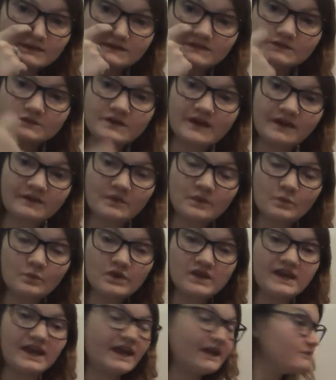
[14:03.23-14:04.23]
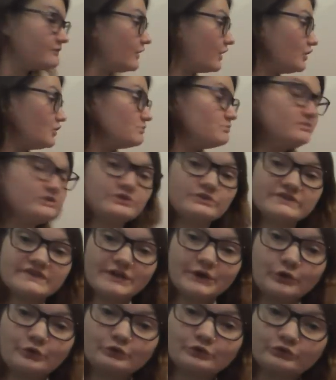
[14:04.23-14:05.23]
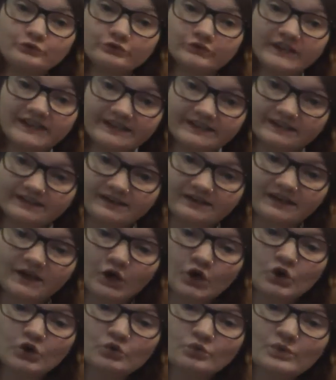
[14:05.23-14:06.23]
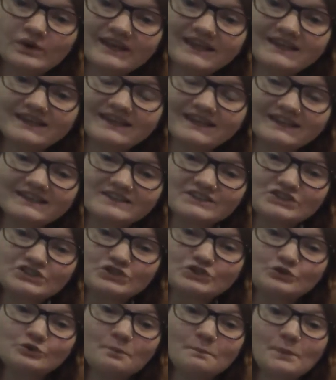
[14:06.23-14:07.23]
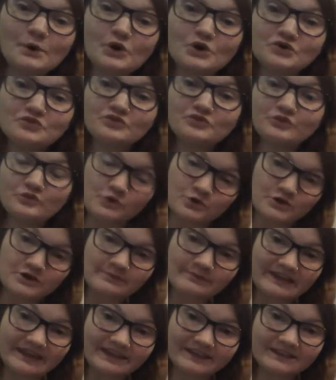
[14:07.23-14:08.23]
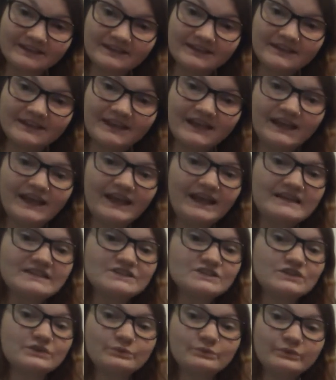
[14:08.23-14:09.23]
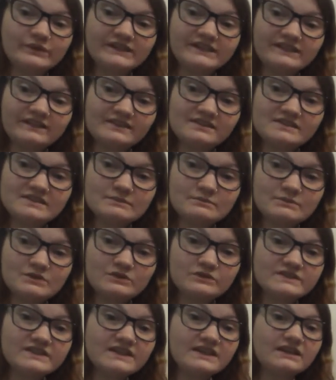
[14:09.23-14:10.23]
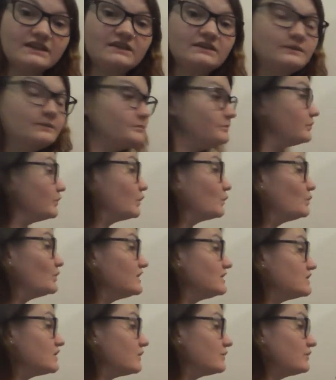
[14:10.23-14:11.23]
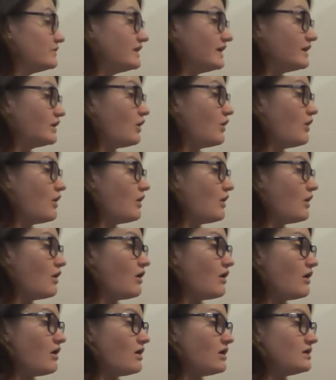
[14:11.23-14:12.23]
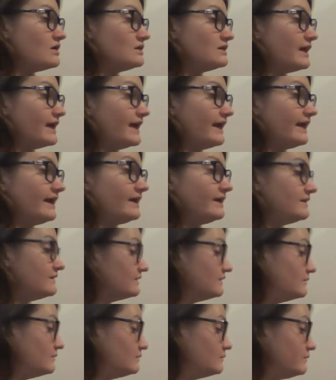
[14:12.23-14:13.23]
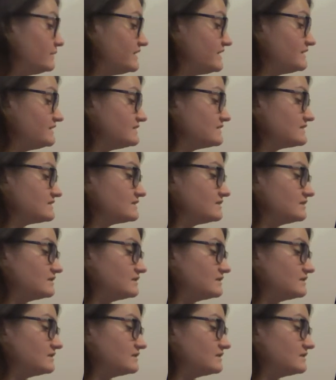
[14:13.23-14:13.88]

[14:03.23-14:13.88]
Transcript: So now that we have our music written, we get to perform it. To read this music, we know that all 8 beats